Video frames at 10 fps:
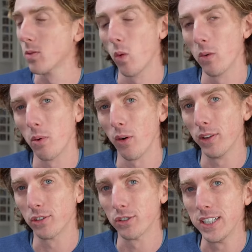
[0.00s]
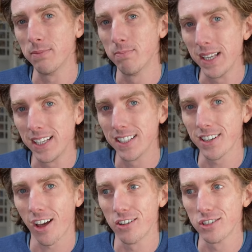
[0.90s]
$1.3 million
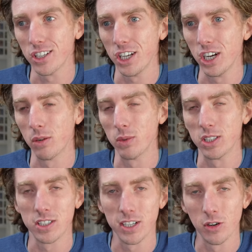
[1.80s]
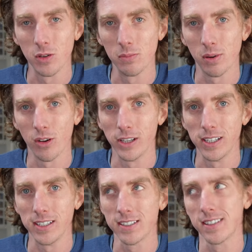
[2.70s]
a year with zero
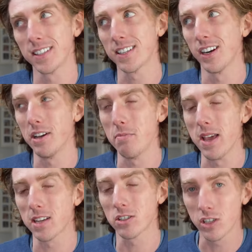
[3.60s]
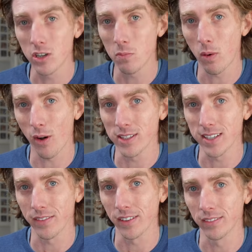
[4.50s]
employees. This guy makes
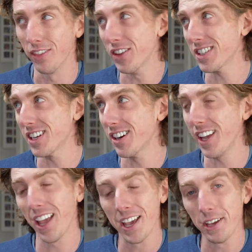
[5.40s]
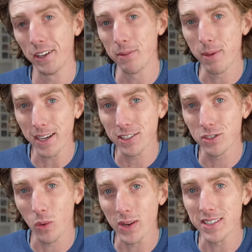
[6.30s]
2.7. And this guy he makes
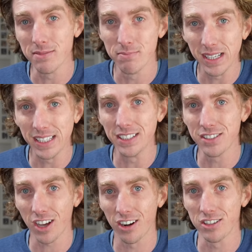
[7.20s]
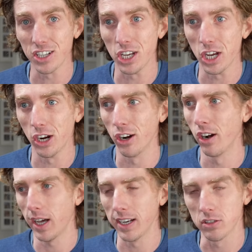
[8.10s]
$20 million a
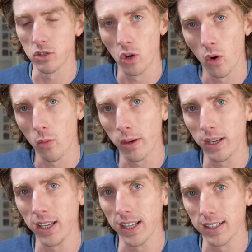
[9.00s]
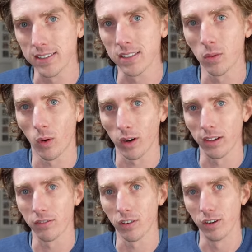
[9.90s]
year and has nobody else working for